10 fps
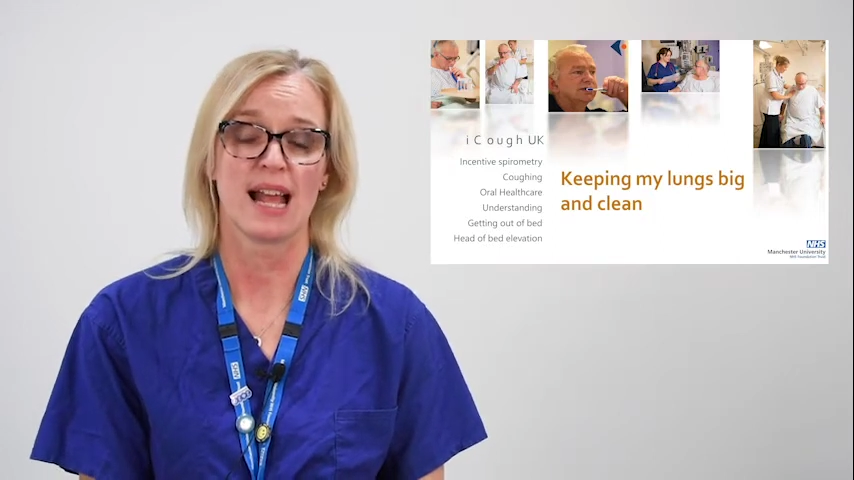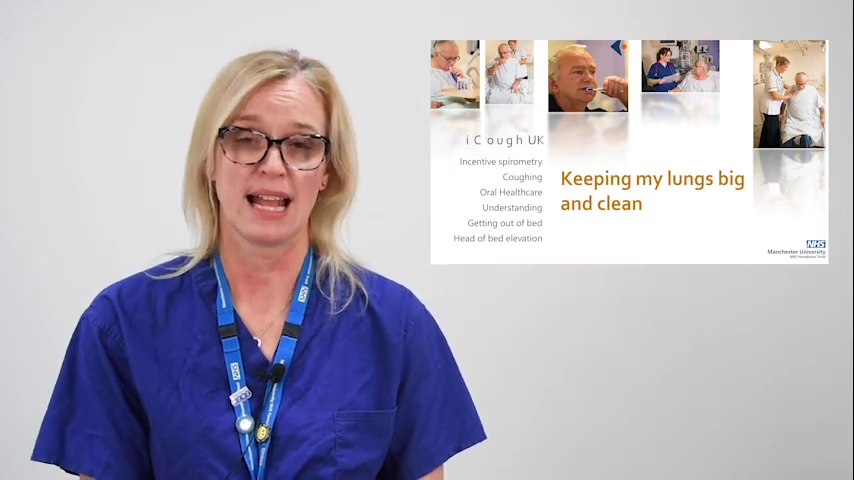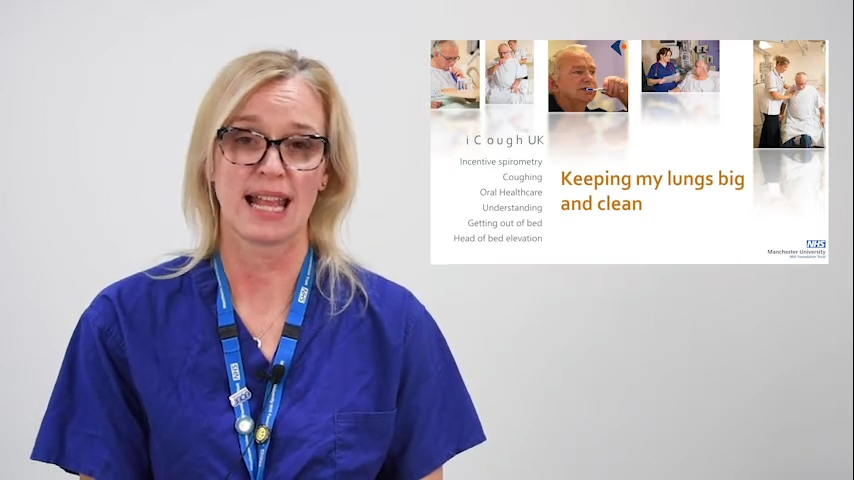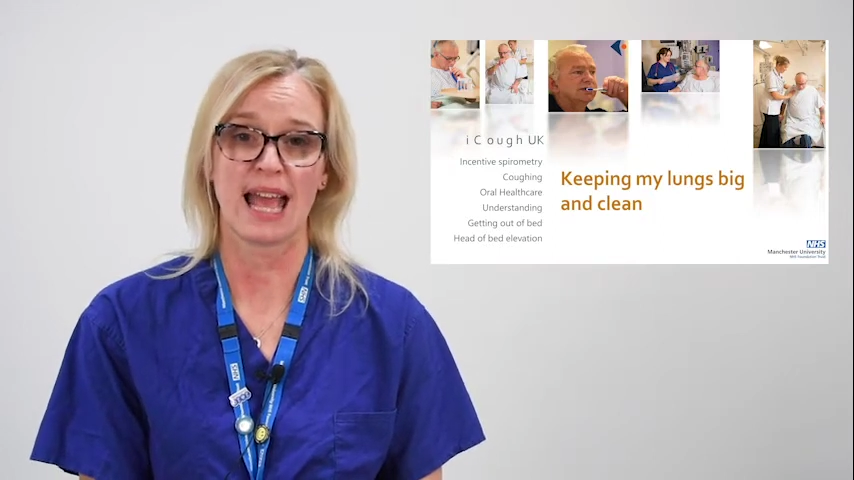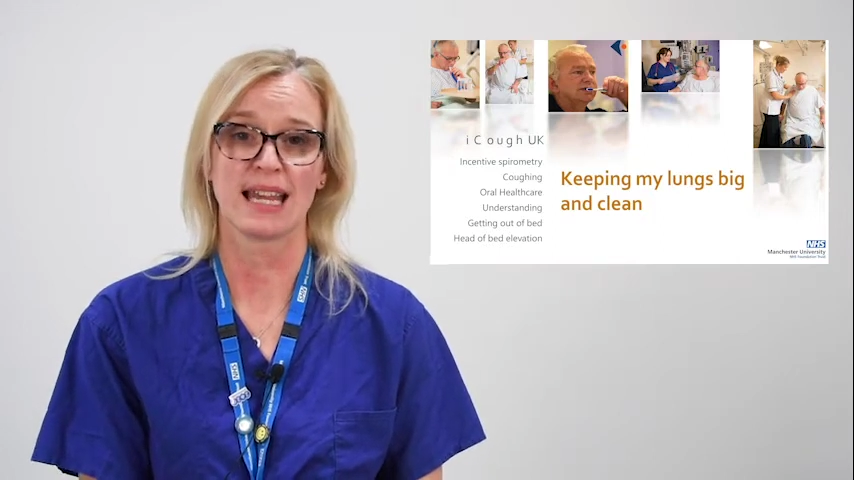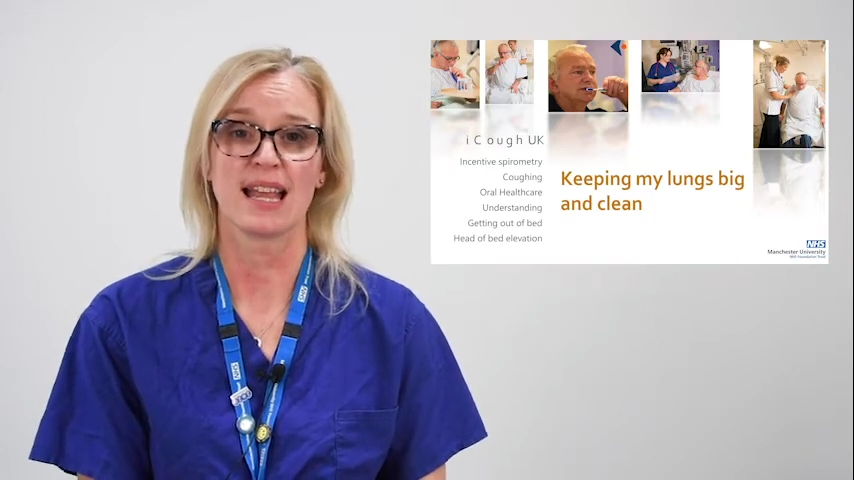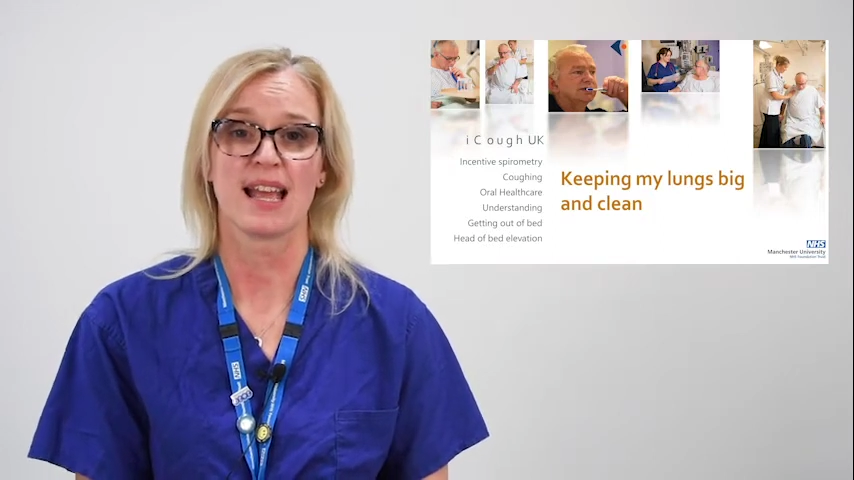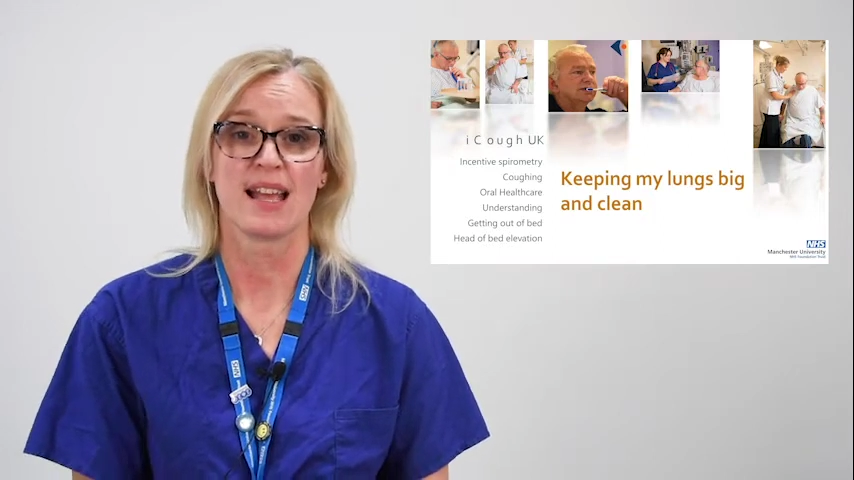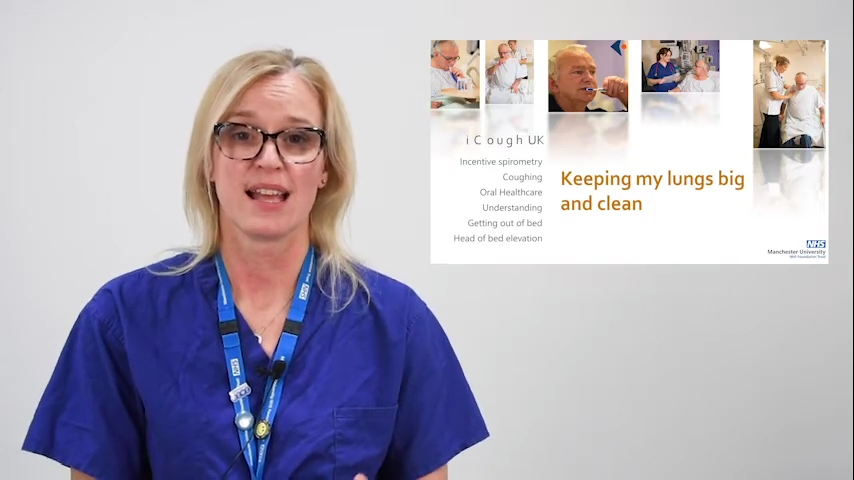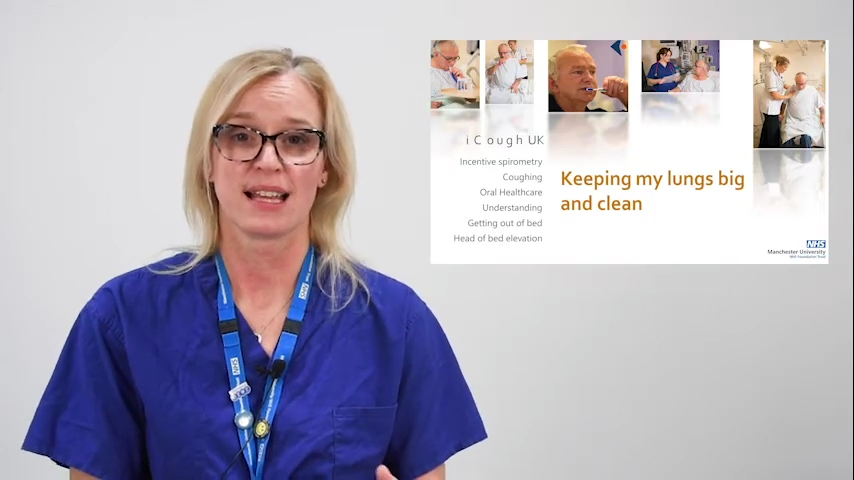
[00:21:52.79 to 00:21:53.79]
again,
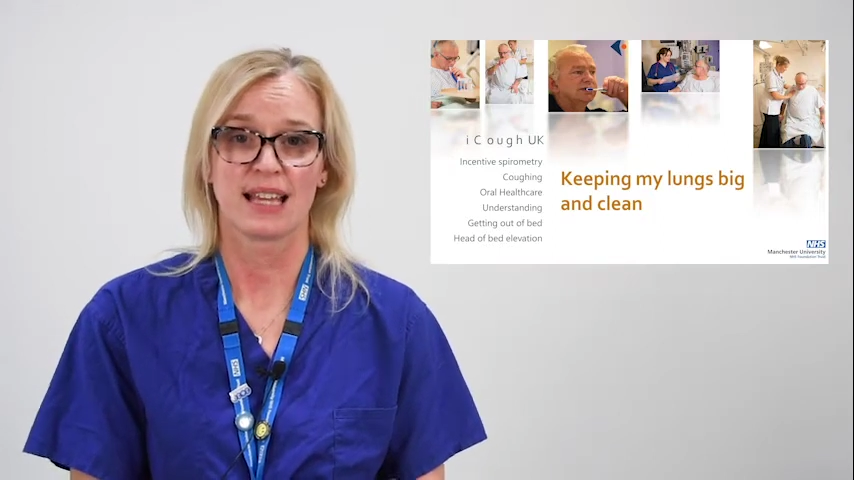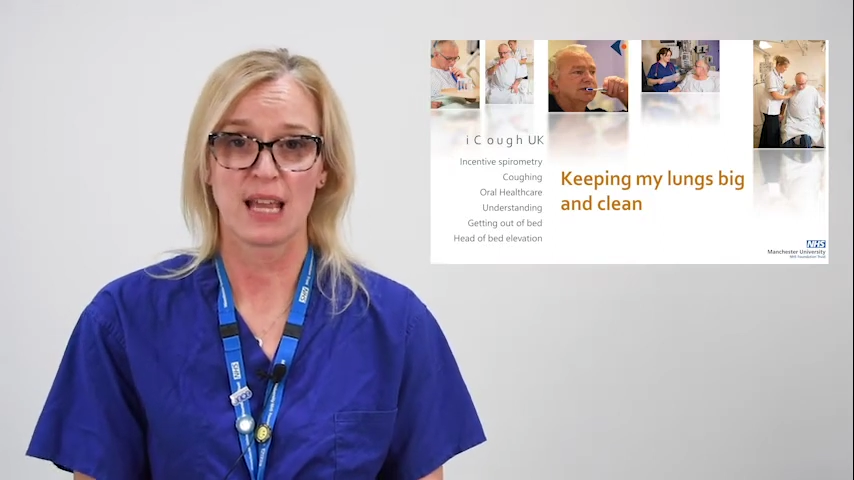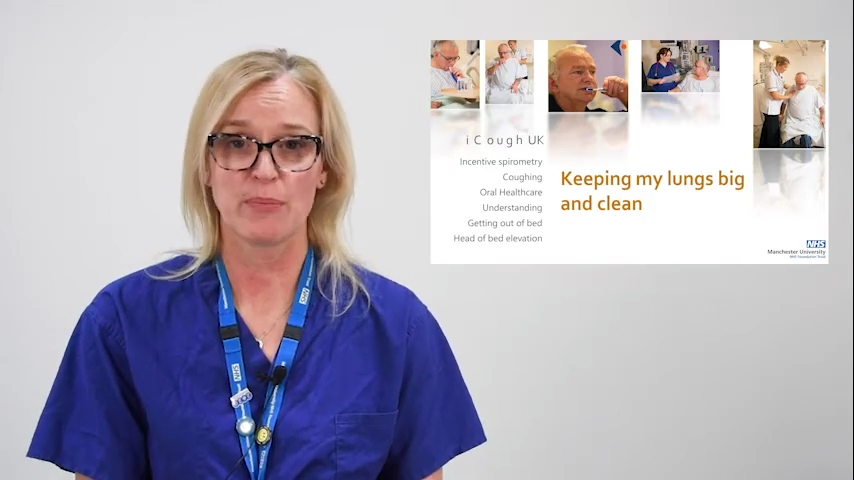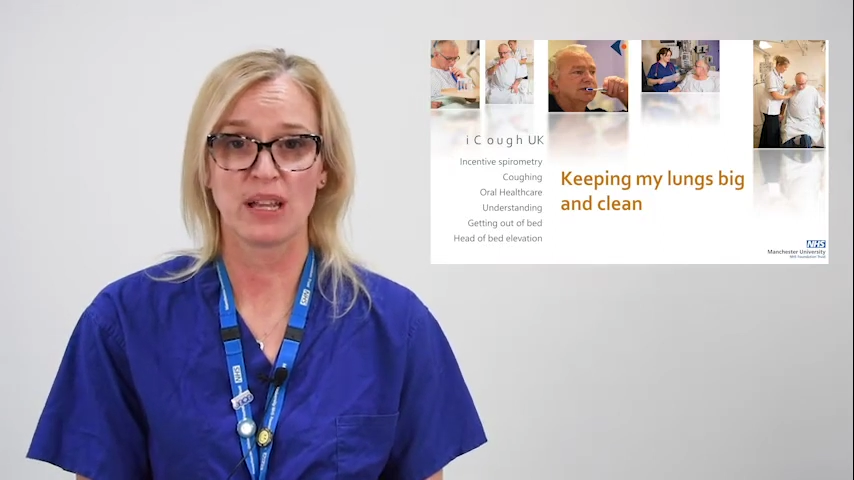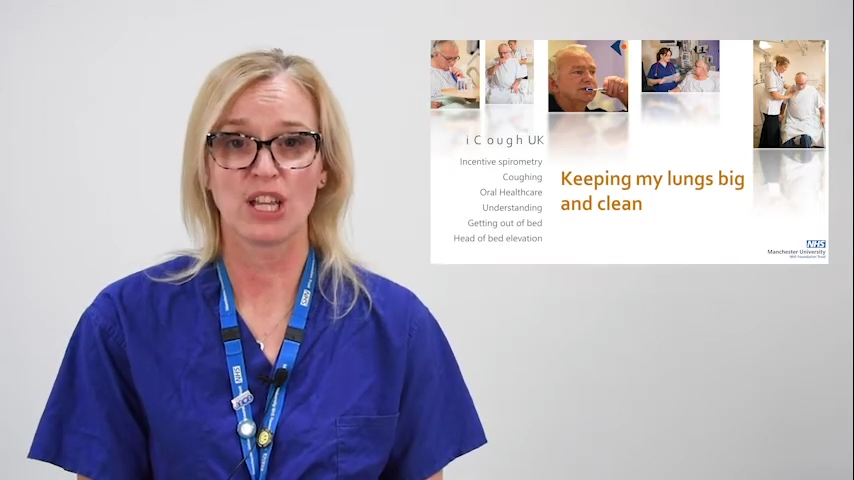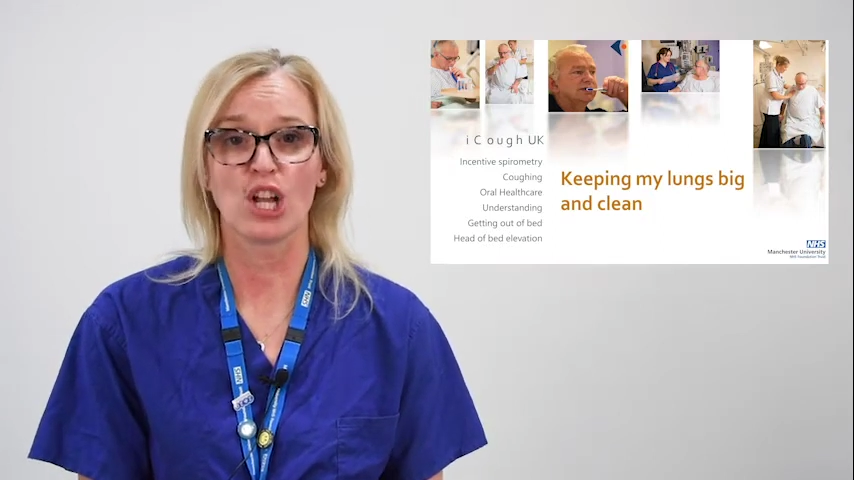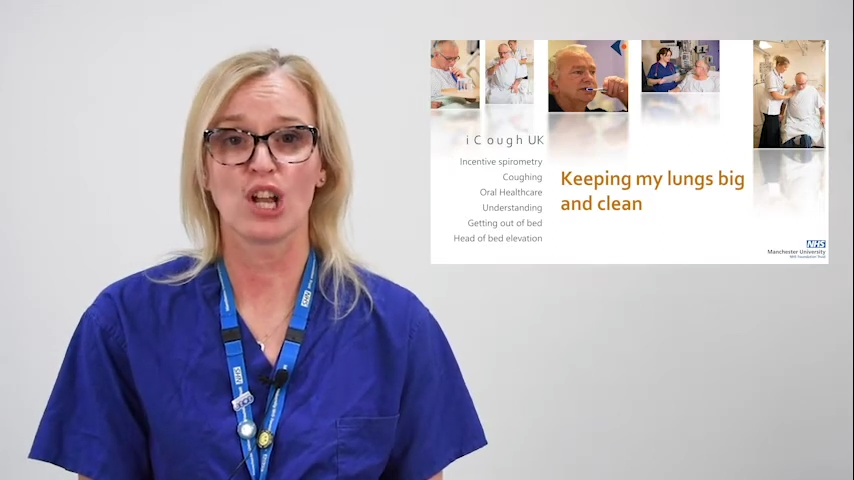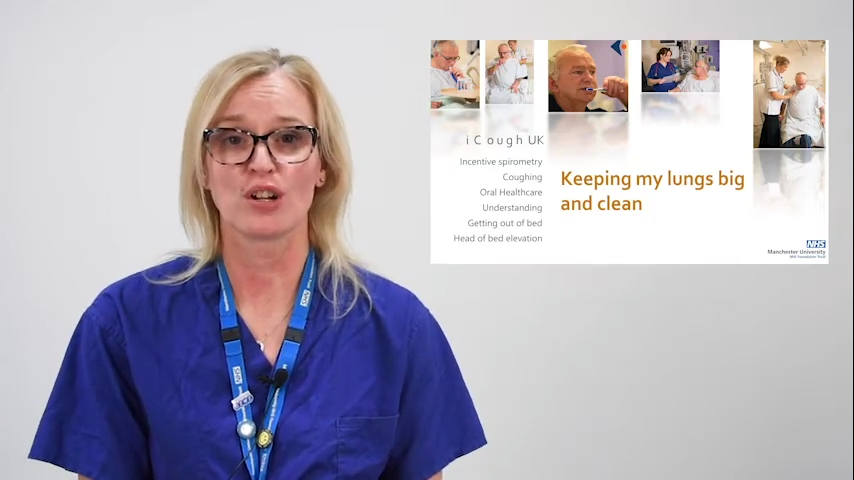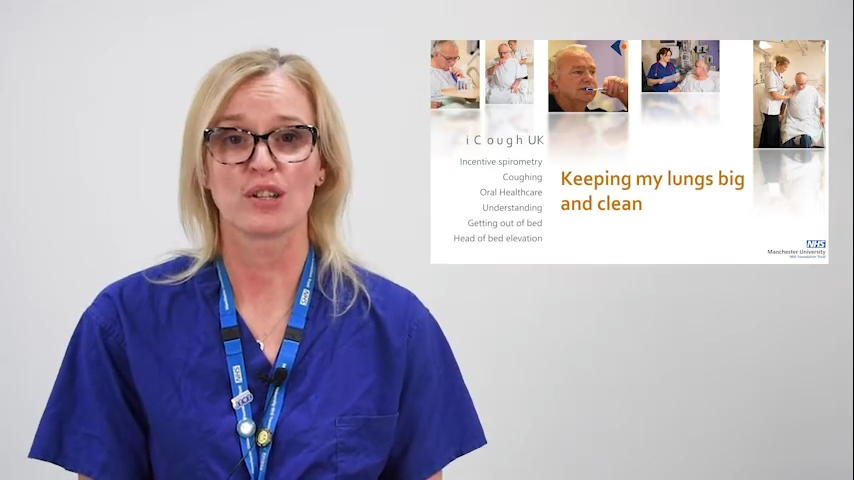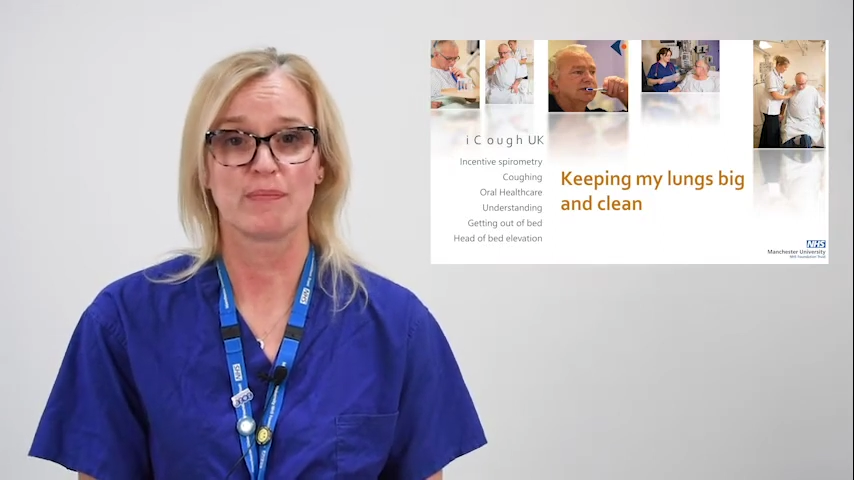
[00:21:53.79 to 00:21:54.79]
keeping your
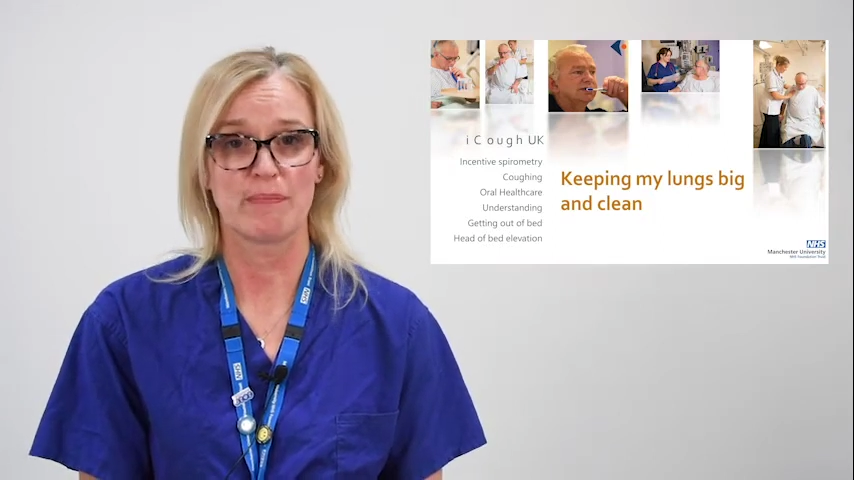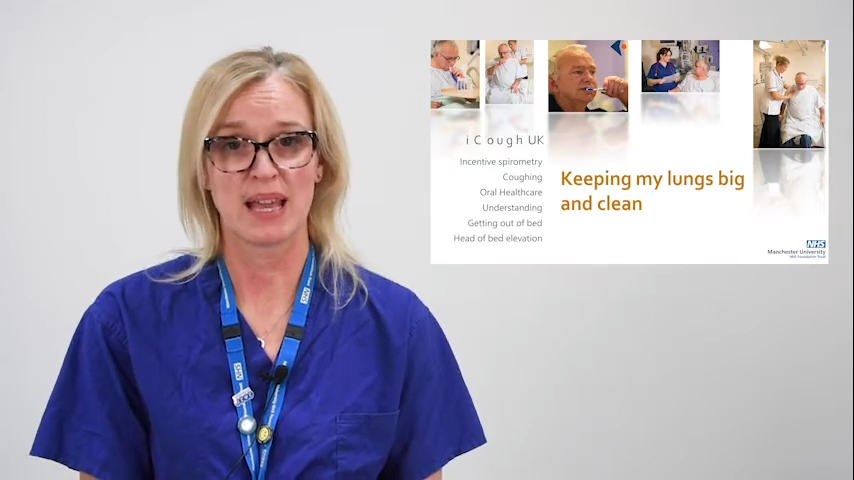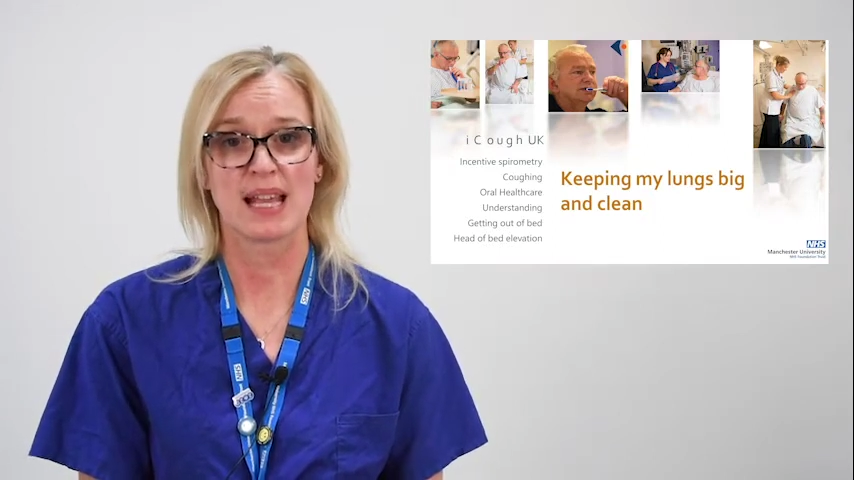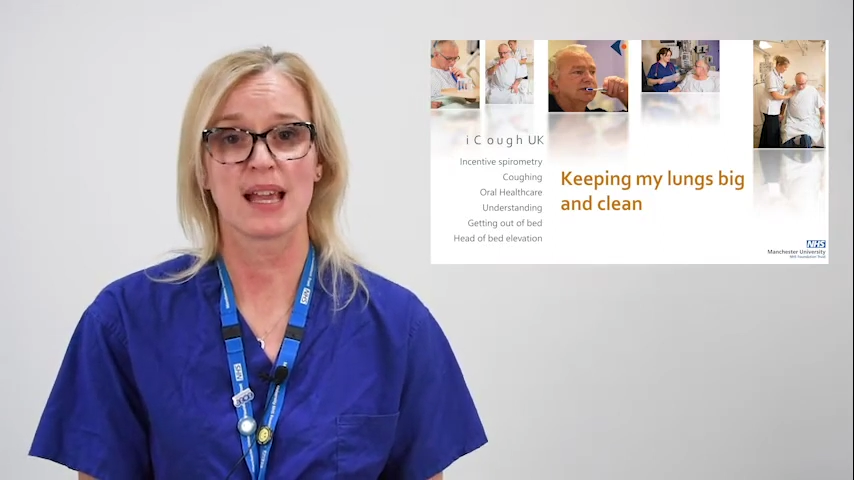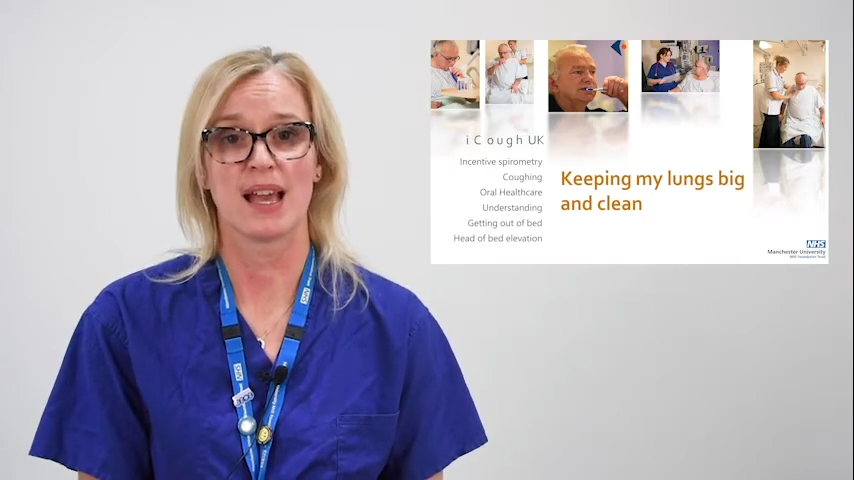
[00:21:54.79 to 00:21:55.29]
lungs big